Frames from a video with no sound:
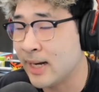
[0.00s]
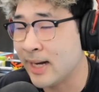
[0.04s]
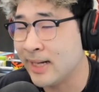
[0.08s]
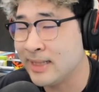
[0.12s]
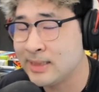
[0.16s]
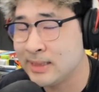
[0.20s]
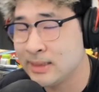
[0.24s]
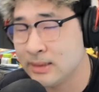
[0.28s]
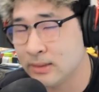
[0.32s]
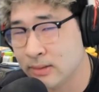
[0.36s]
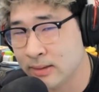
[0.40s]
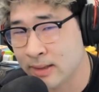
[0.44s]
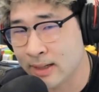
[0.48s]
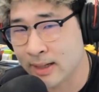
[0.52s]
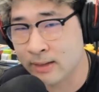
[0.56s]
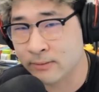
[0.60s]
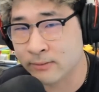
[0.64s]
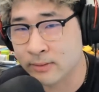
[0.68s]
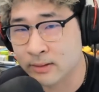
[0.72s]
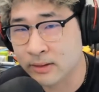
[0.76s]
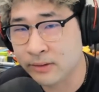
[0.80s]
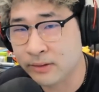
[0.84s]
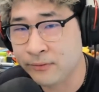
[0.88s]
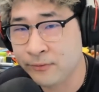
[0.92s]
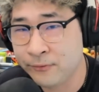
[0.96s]
I still can't
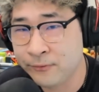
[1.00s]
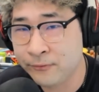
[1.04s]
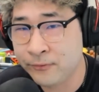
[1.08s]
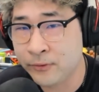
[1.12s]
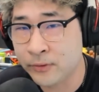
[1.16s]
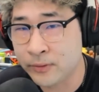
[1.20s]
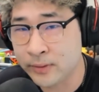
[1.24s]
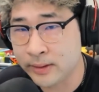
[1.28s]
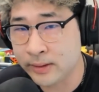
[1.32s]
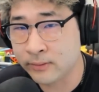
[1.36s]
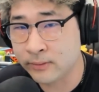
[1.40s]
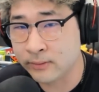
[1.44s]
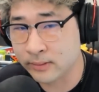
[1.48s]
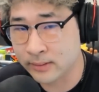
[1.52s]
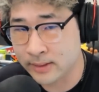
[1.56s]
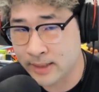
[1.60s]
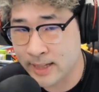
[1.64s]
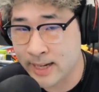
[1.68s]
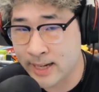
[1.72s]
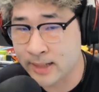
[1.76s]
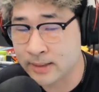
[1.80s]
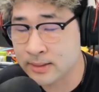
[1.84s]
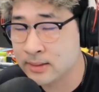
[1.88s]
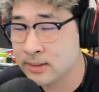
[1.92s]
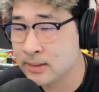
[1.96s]
really fully
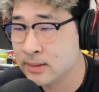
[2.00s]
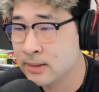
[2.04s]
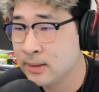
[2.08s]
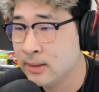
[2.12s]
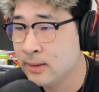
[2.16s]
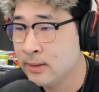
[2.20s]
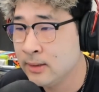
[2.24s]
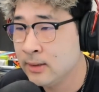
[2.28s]
relax